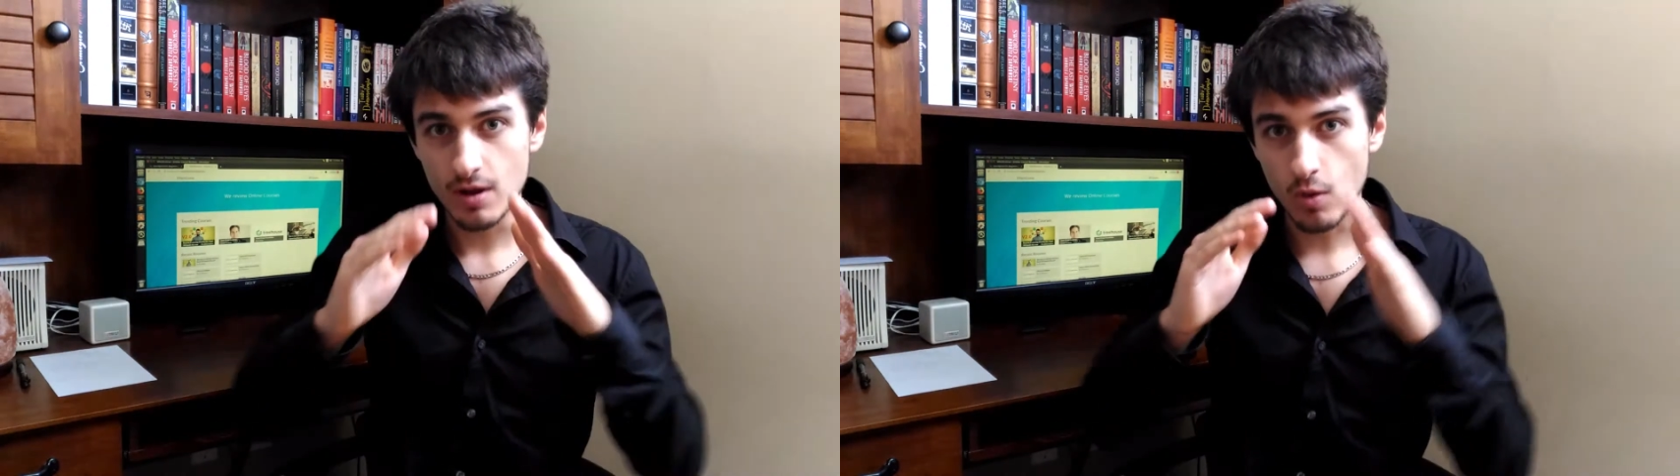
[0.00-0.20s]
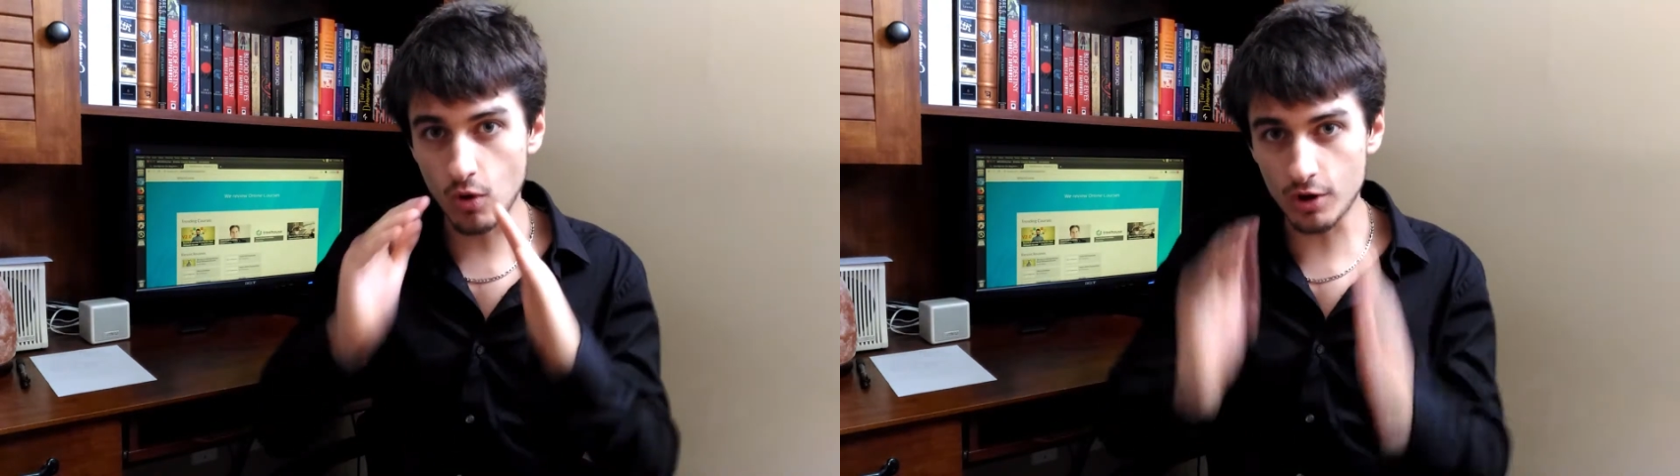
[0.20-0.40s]

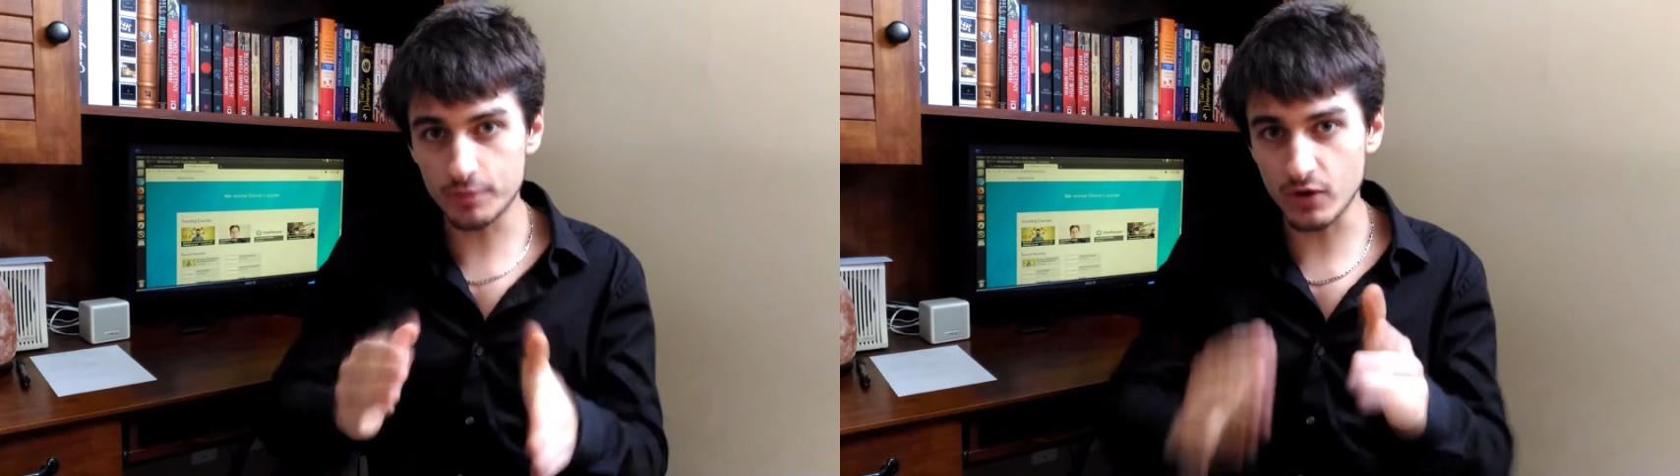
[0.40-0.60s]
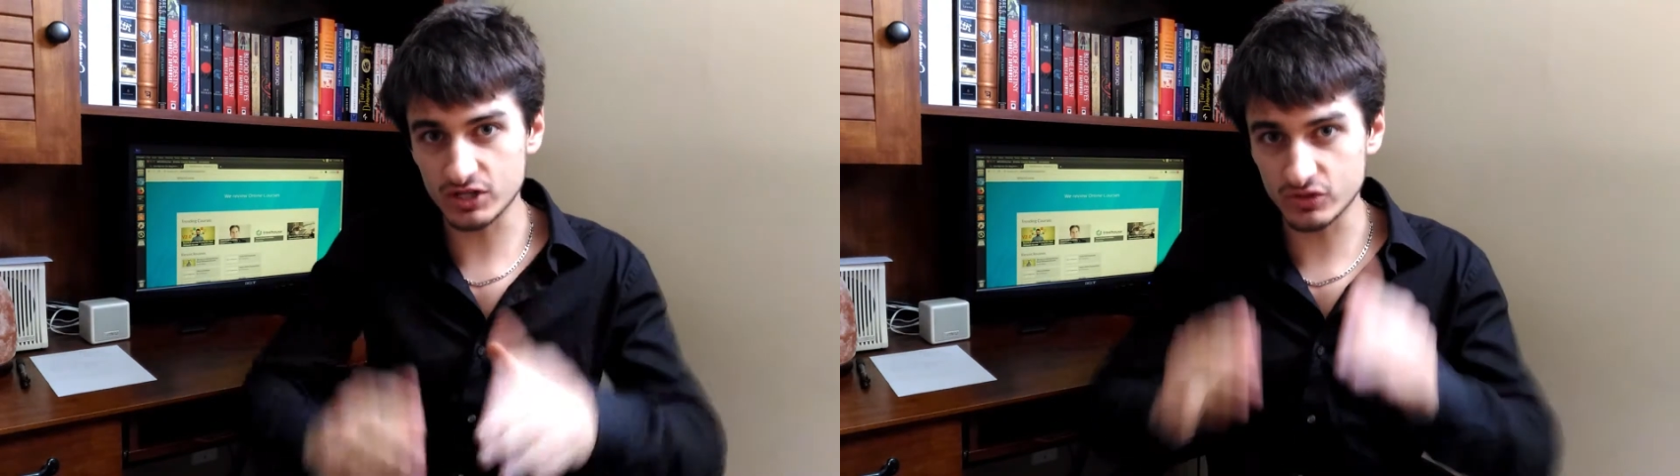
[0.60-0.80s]

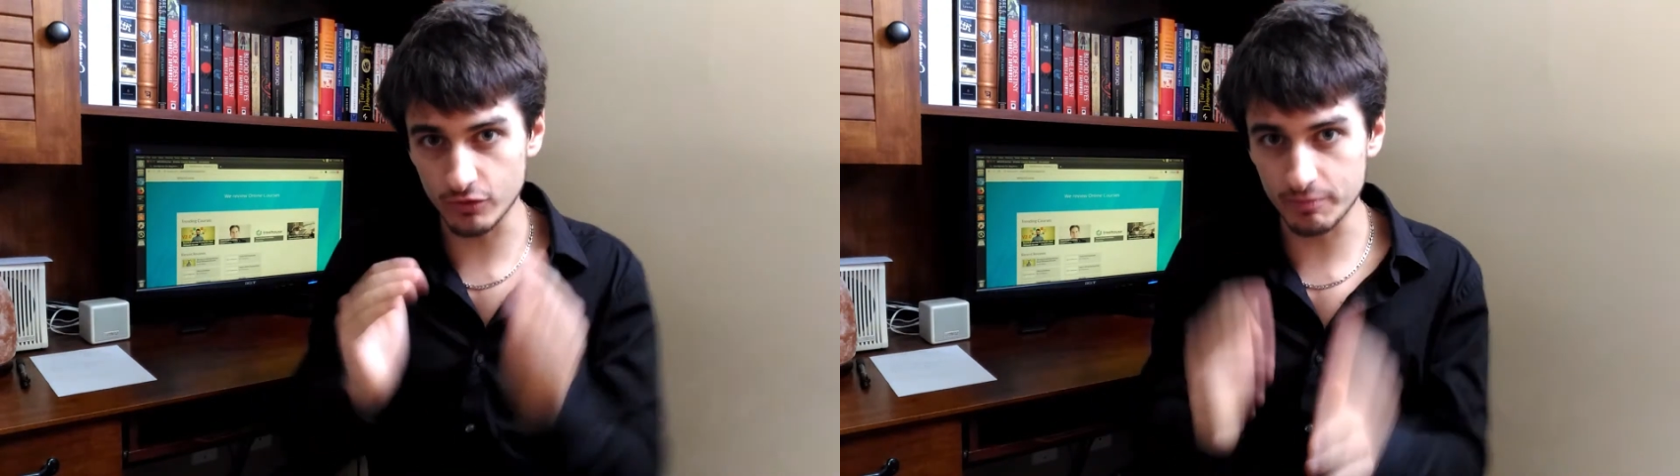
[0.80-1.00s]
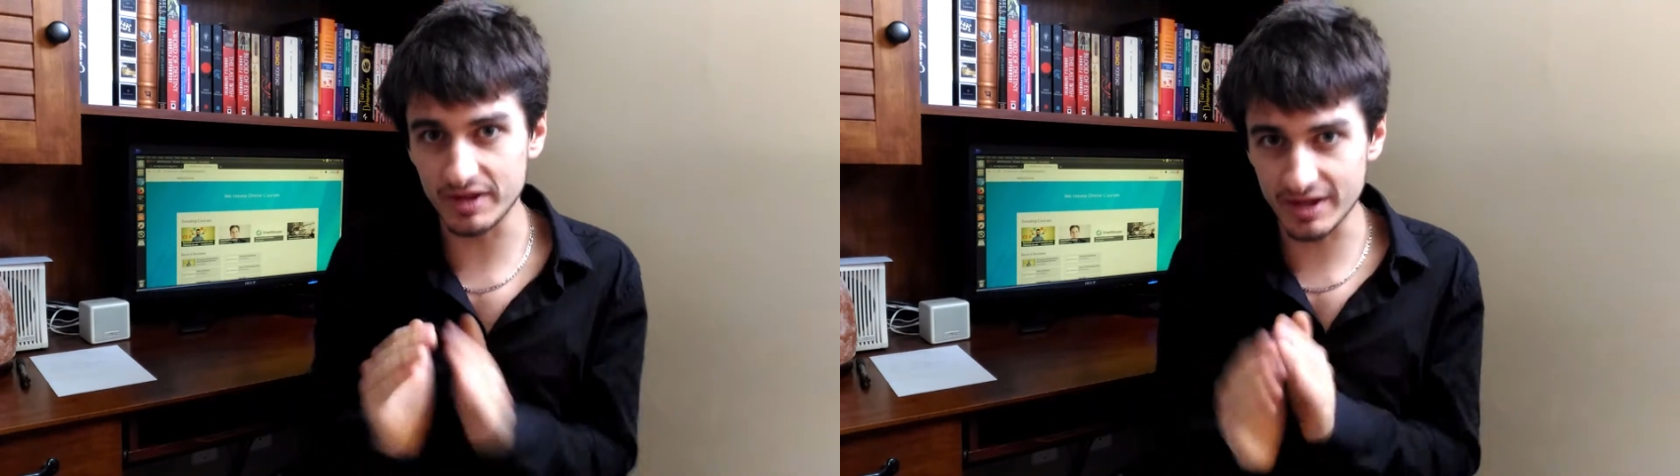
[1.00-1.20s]
WordPress
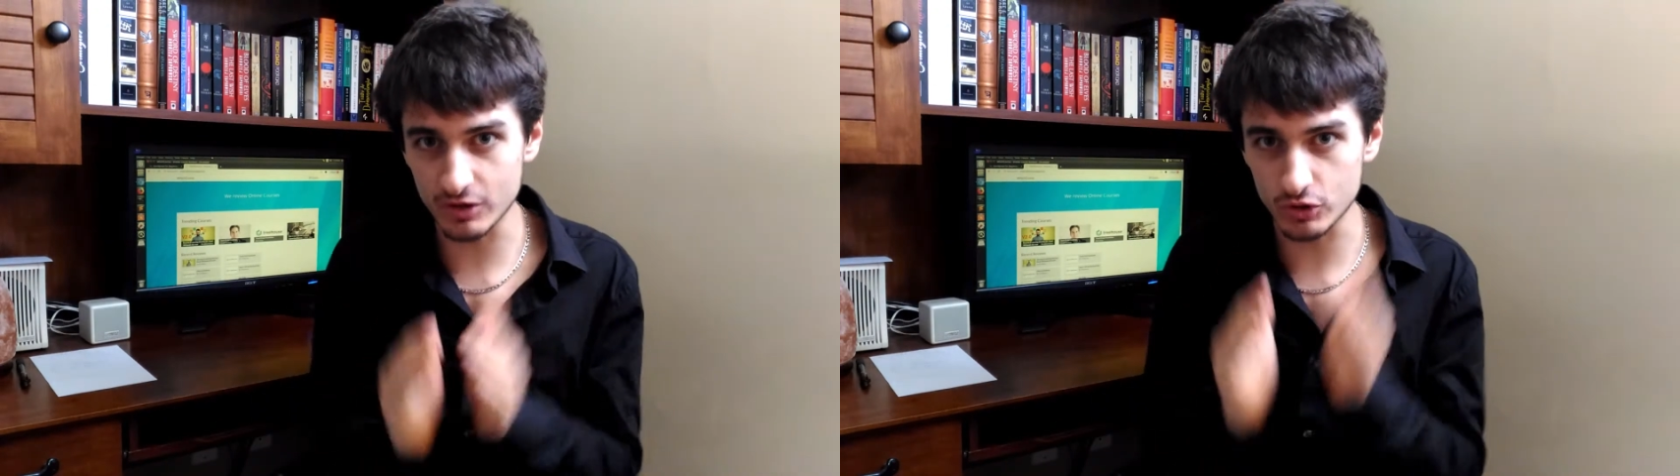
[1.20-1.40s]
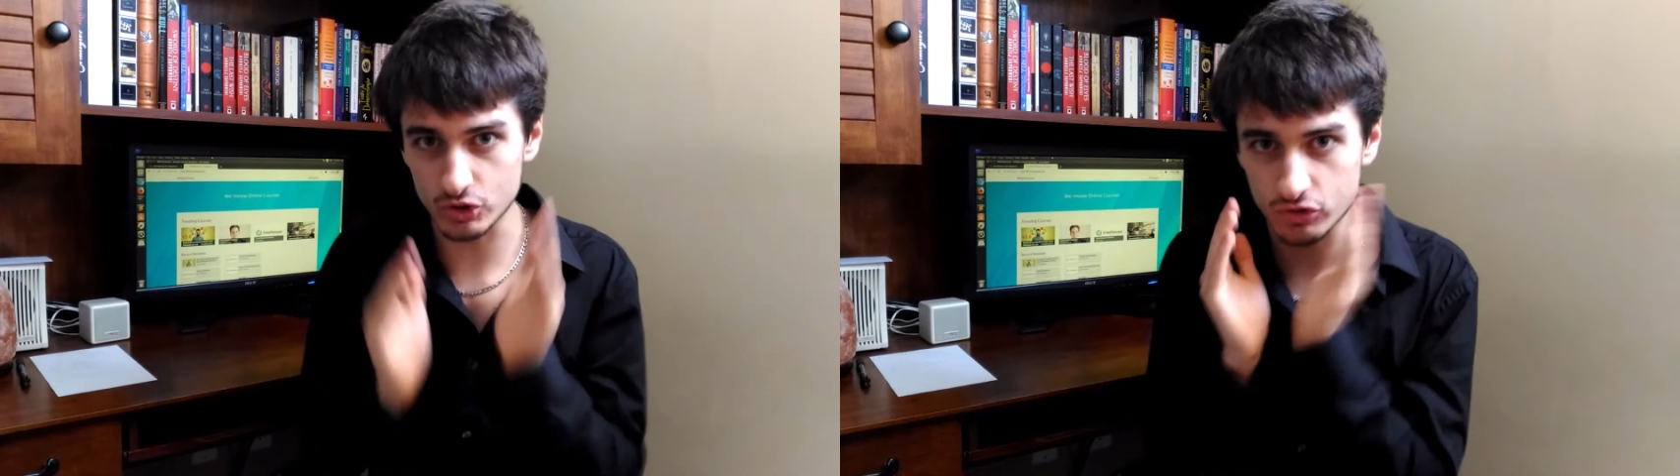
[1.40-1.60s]
for
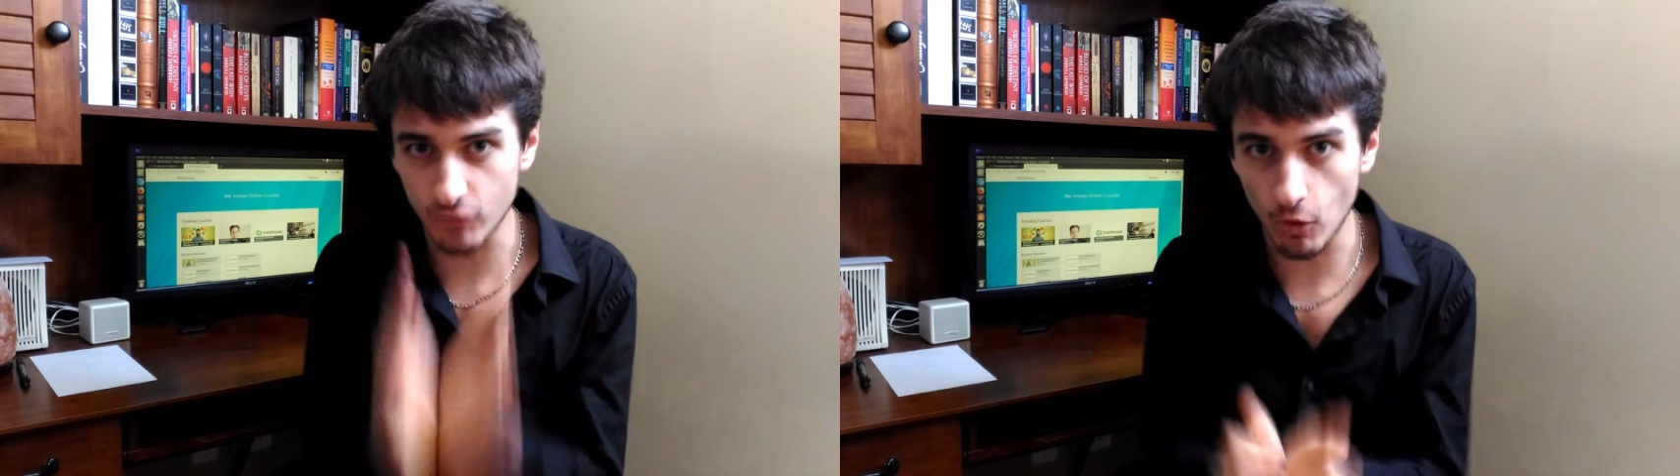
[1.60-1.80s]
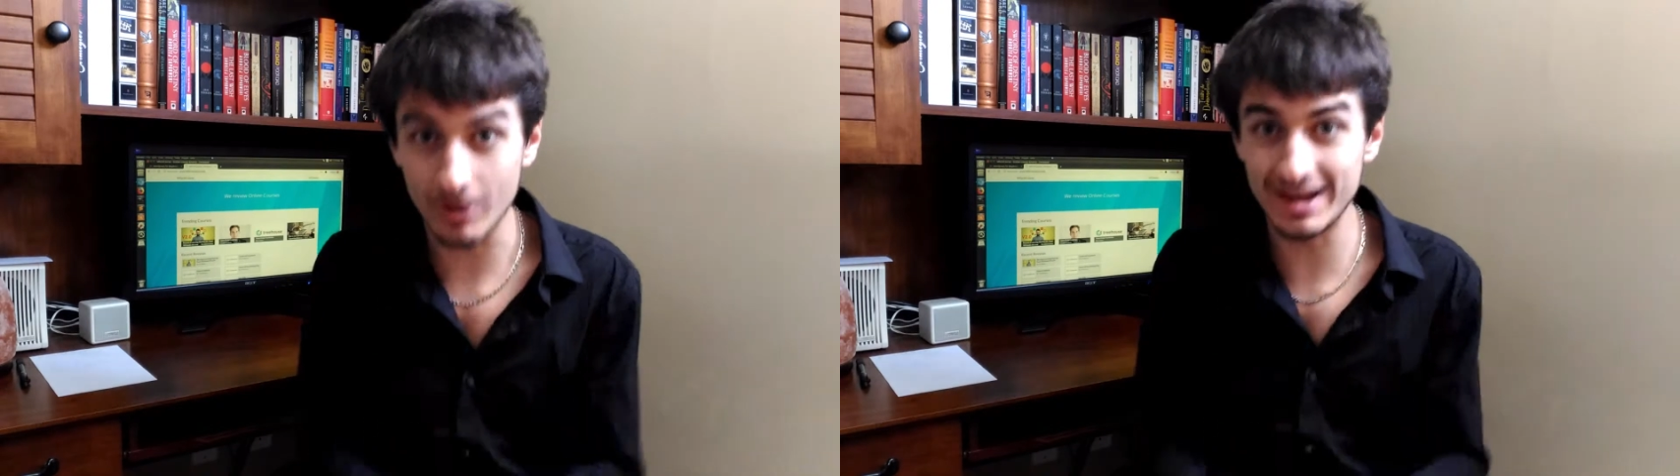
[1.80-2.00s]
Beginners for?